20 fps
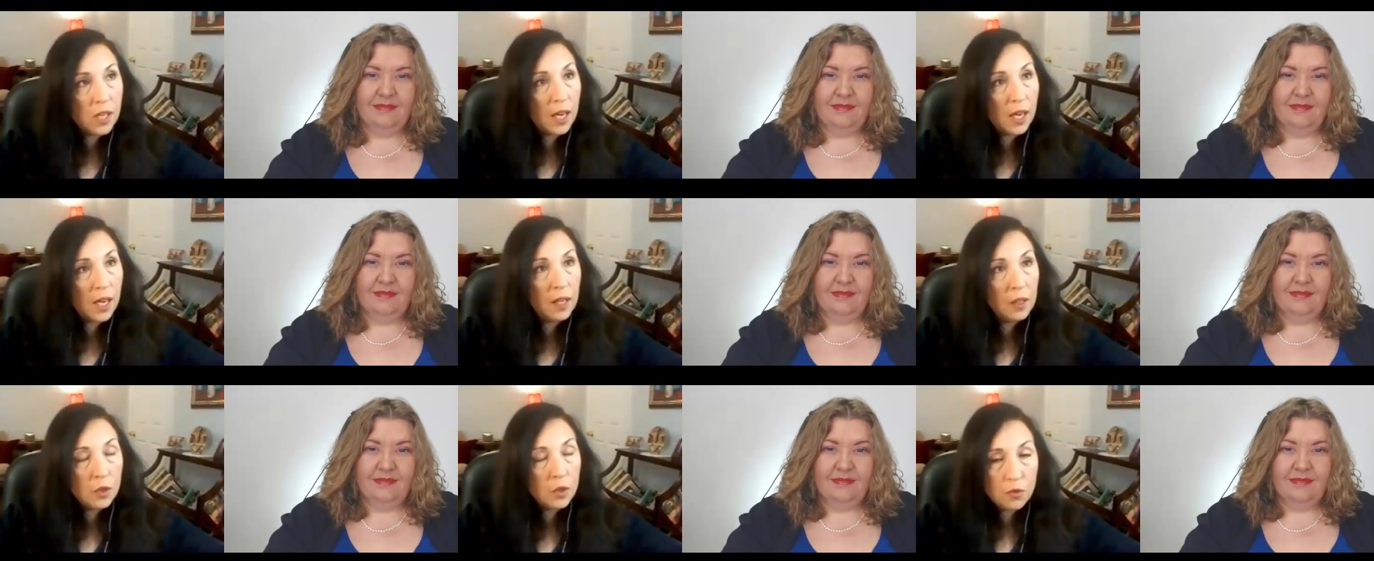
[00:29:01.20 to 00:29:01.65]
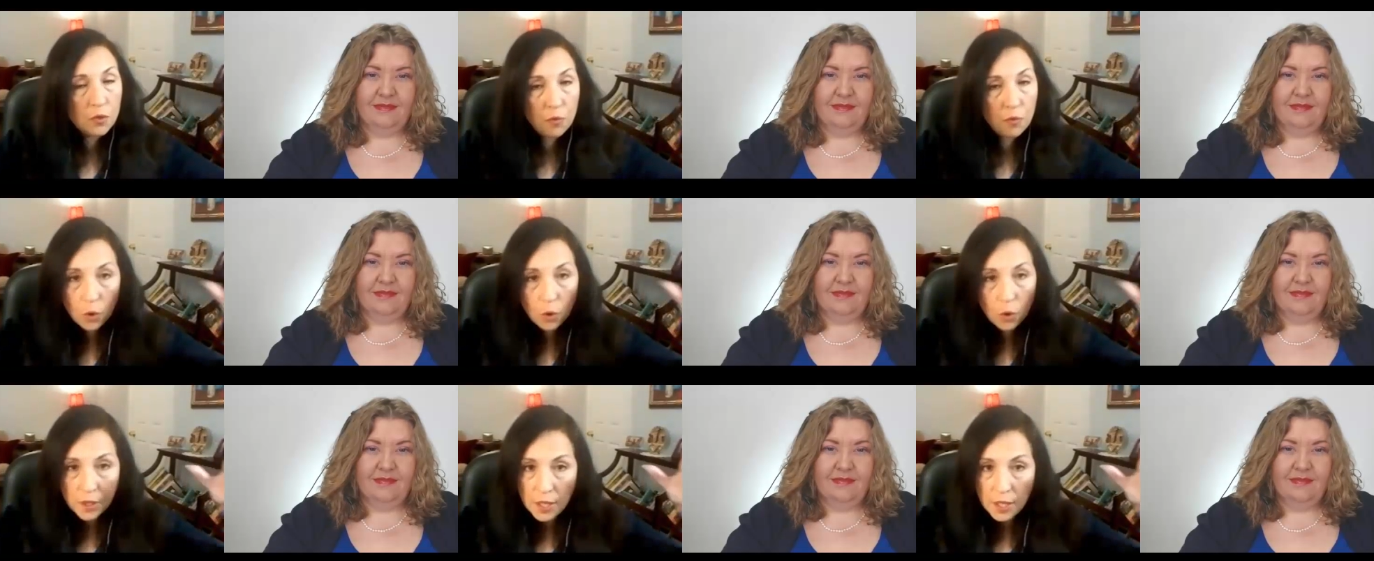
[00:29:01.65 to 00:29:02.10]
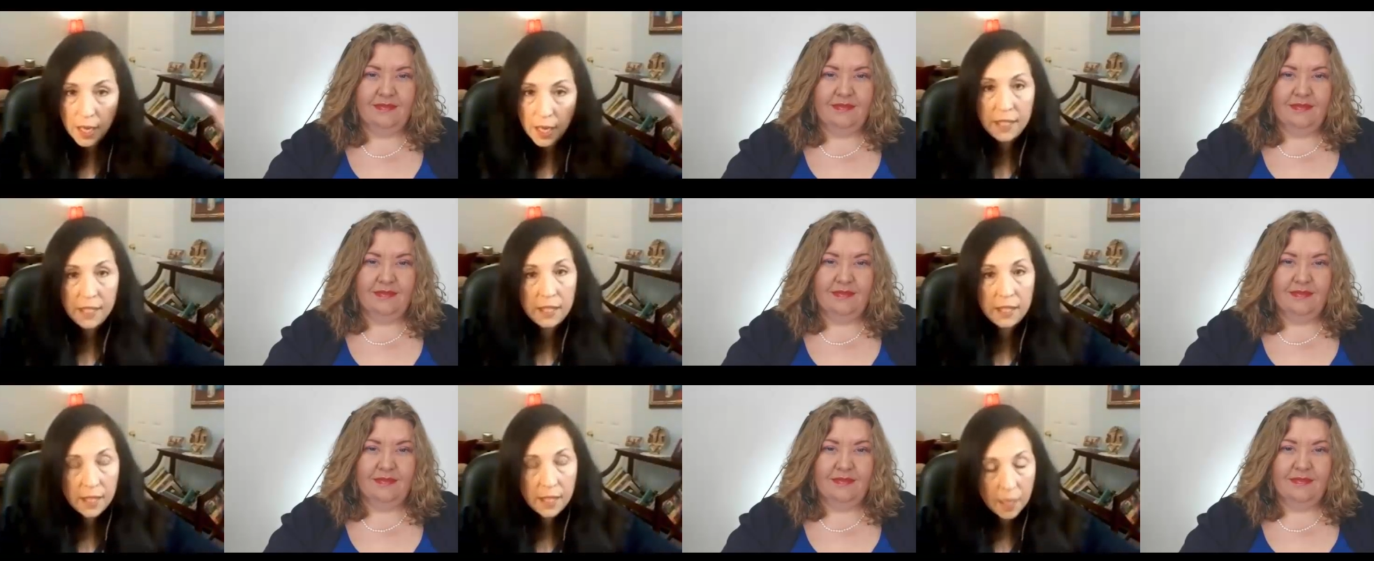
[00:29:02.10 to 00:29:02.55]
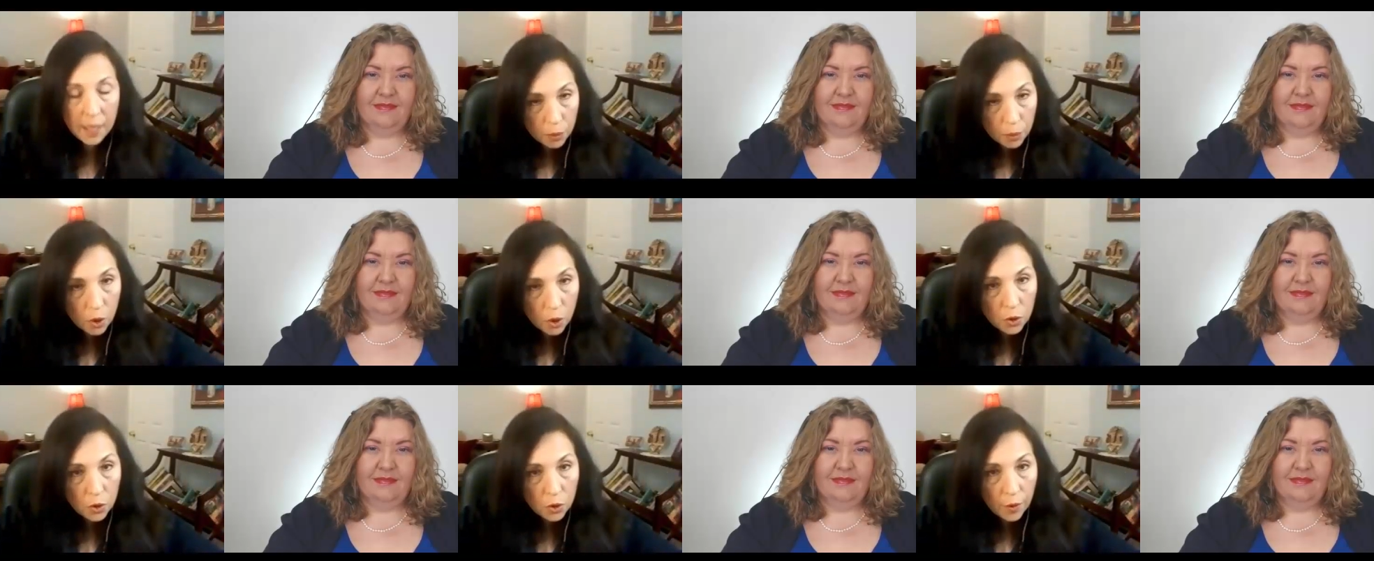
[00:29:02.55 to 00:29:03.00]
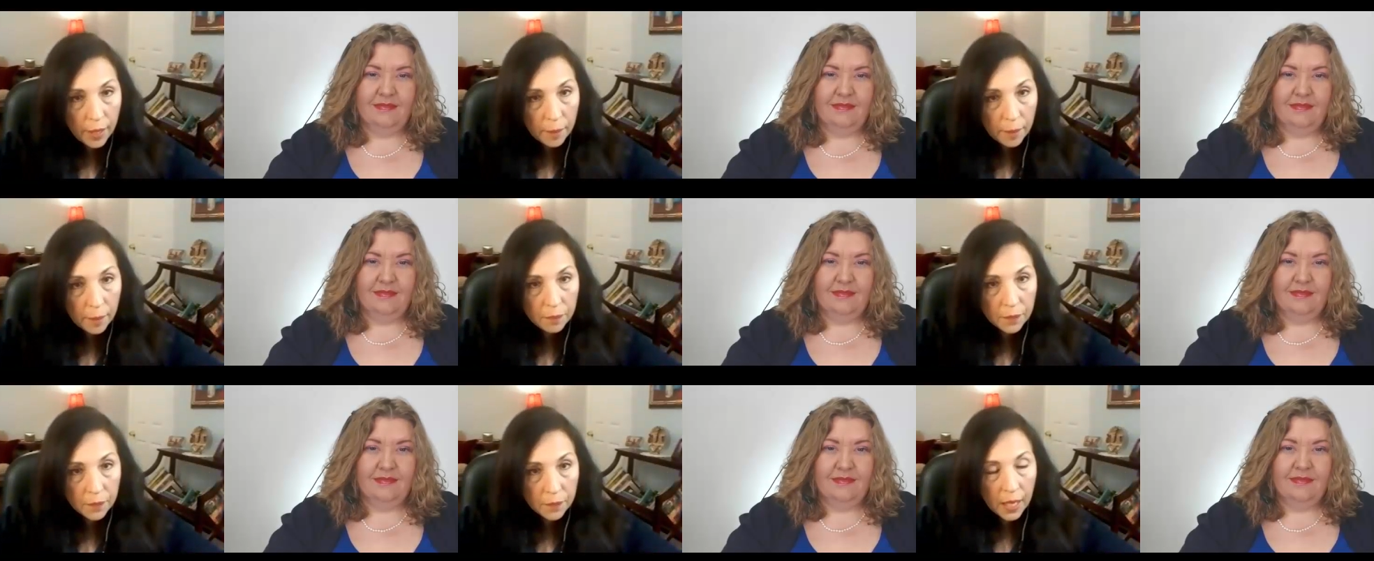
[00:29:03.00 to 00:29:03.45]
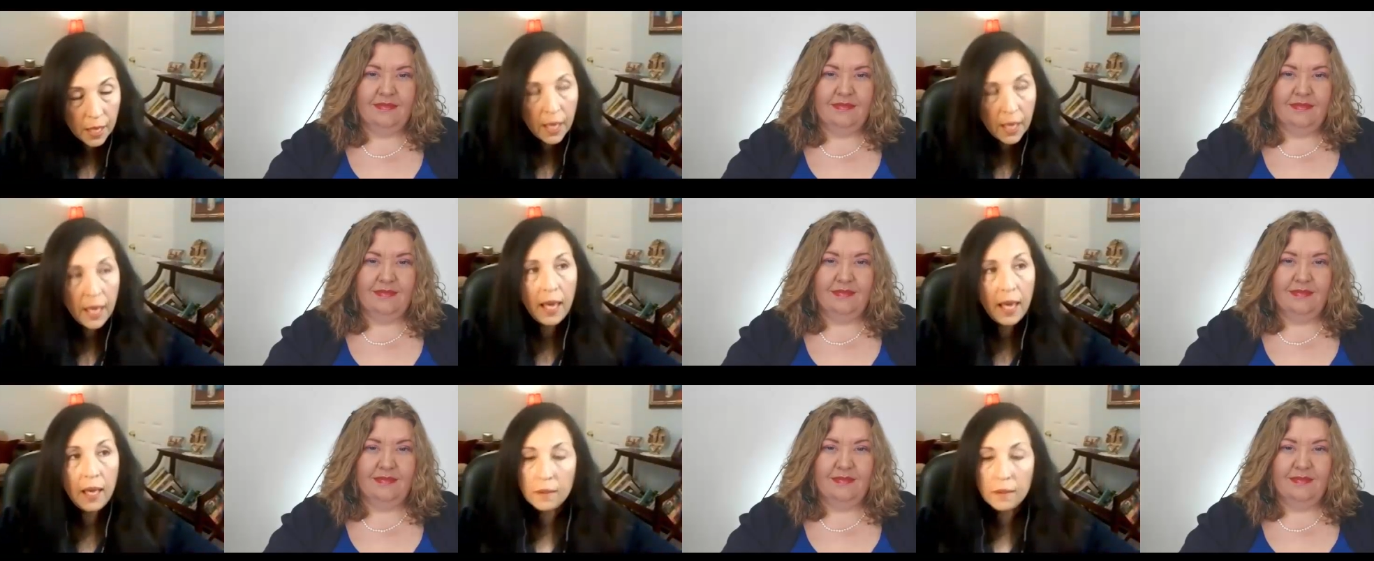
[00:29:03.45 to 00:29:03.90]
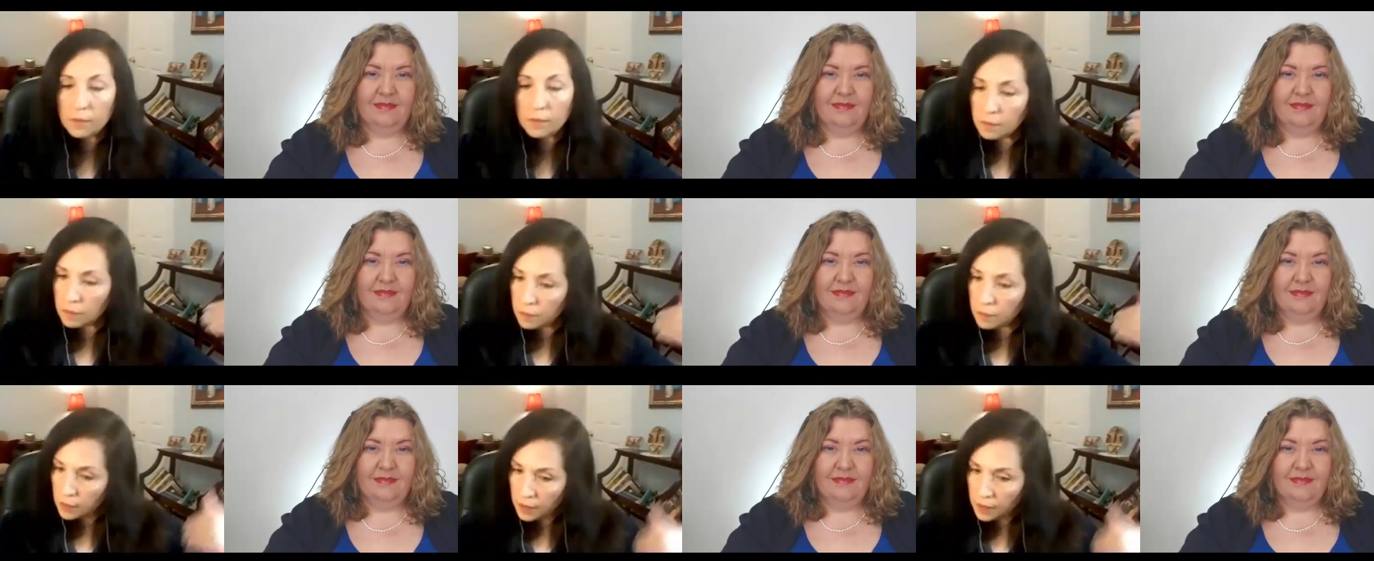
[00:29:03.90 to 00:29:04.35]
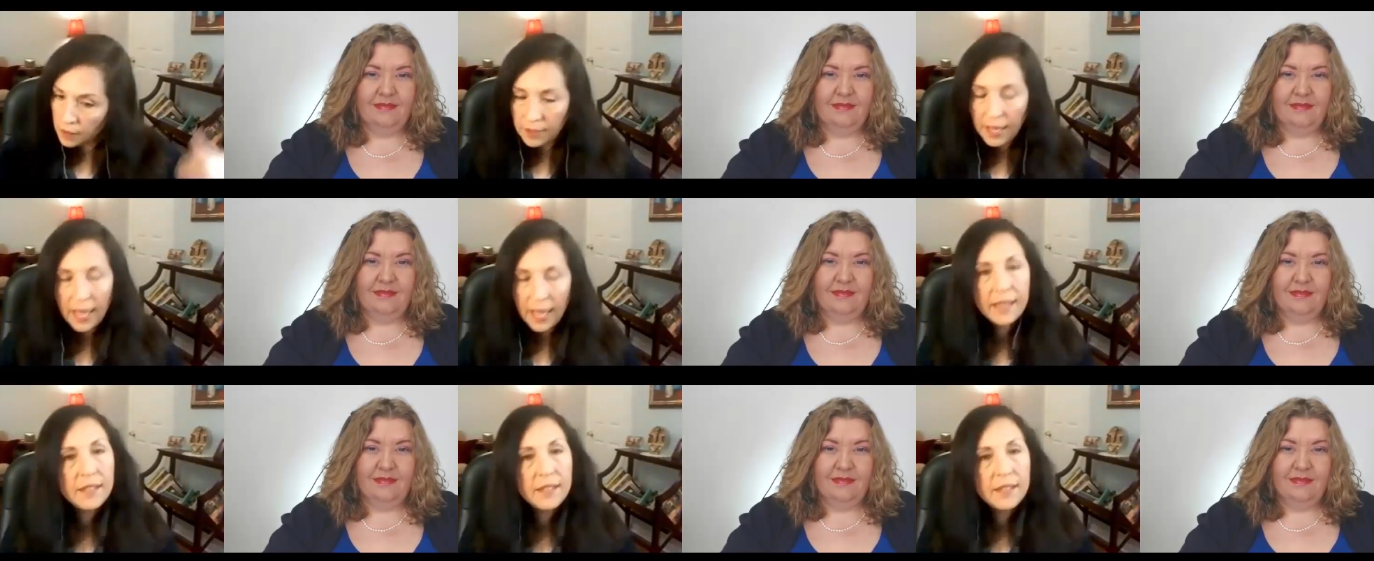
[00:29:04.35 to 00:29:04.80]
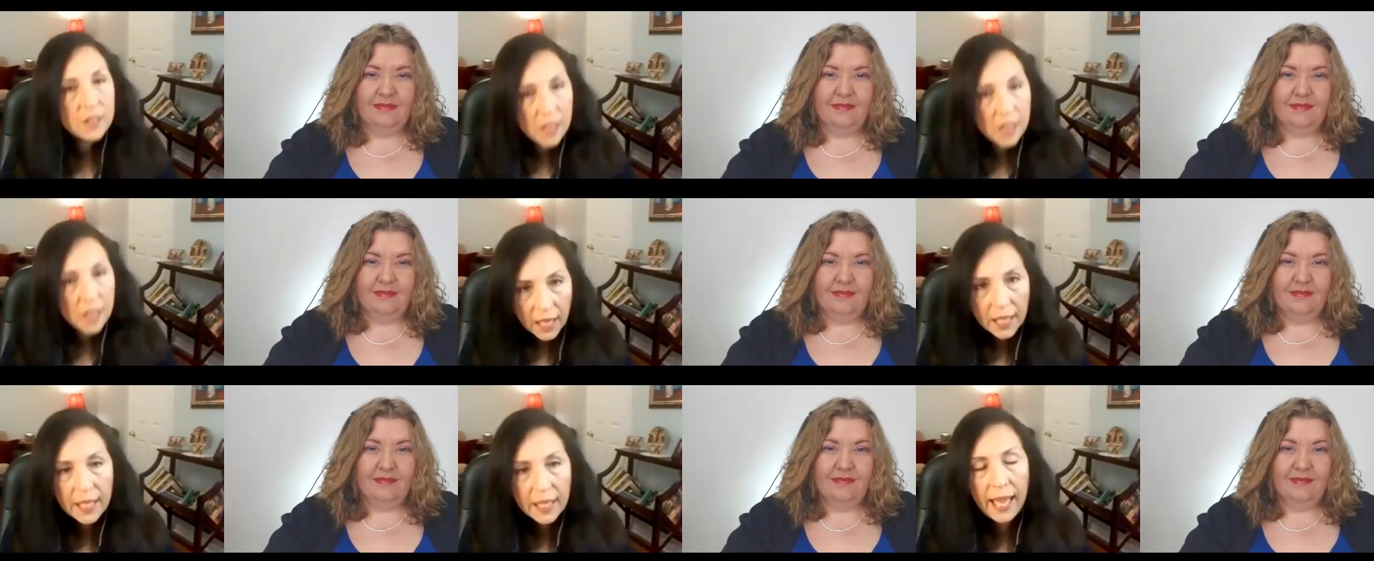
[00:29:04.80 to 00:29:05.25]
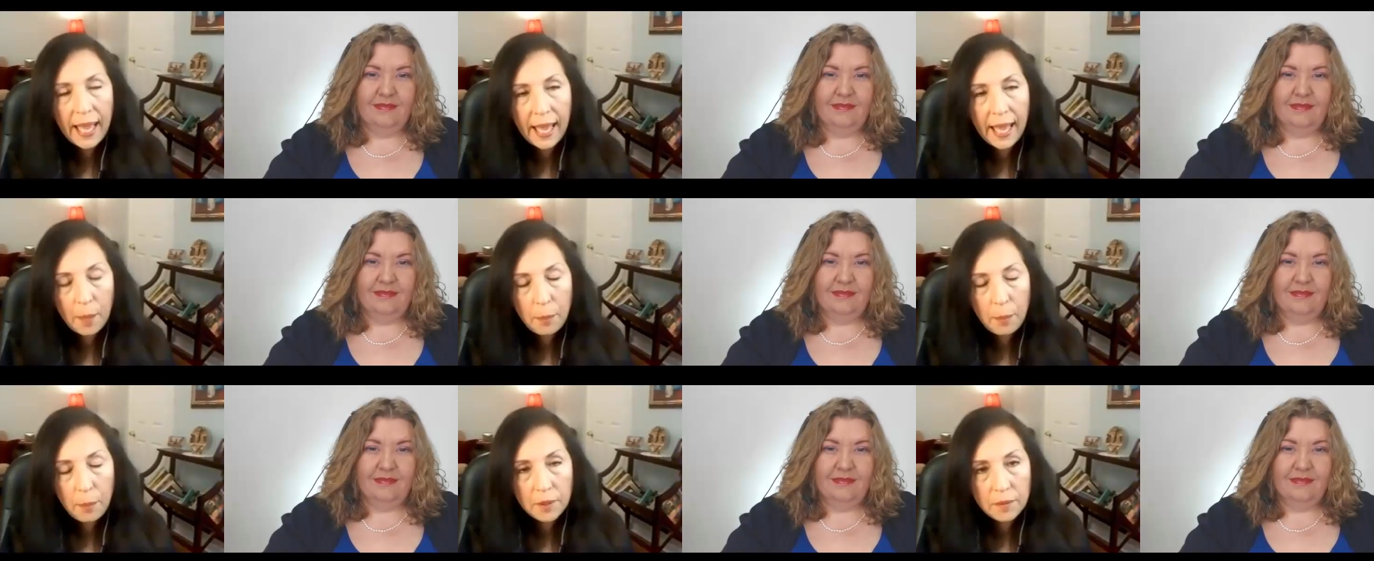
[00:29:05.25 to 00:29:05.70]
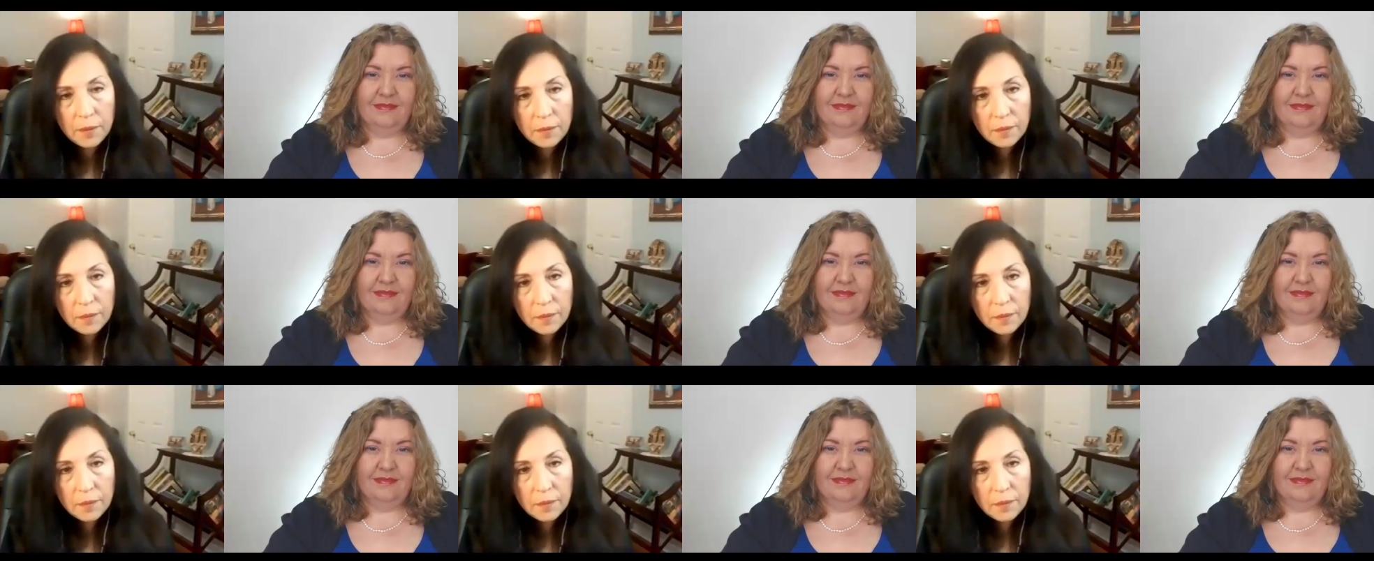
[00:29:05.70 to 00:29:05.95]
Speaker 1: dollars for a ninety-day program, that is not going to happen.